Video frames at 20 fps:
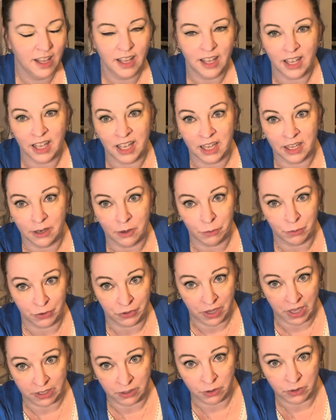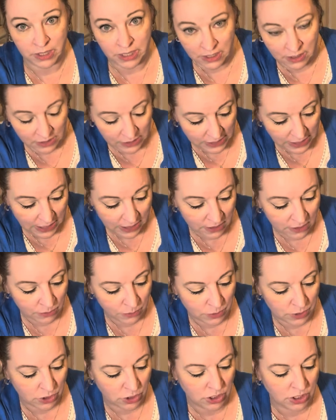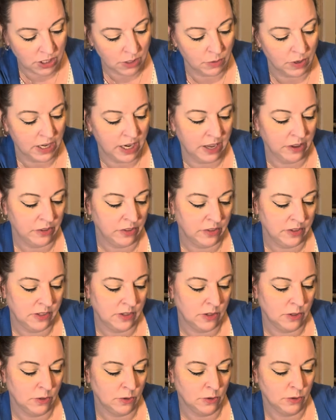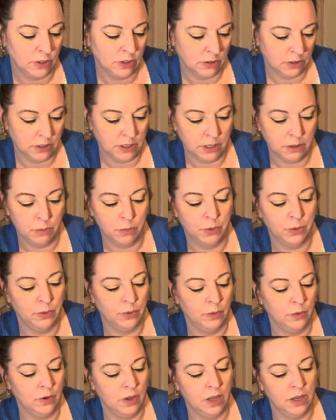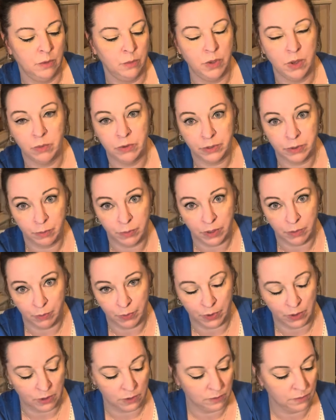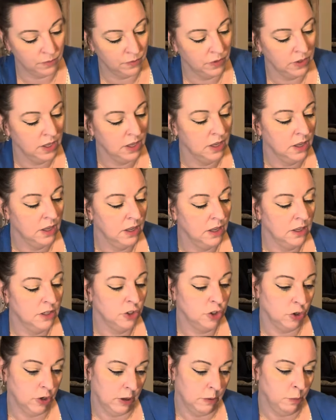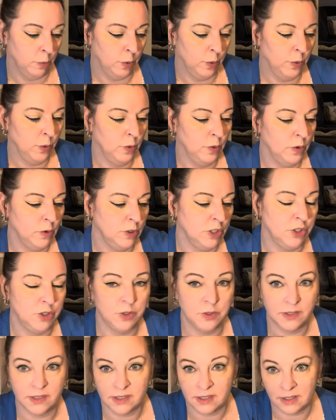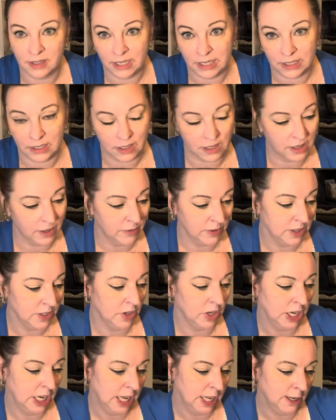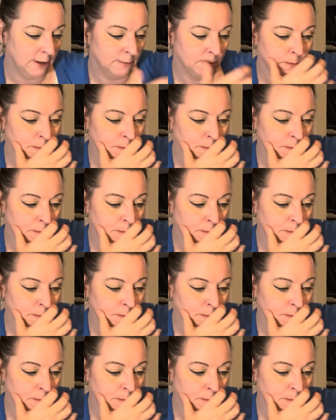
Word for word: in Murano, Italy, when she went out to Europe on a people to people trip when she's in like 11th grade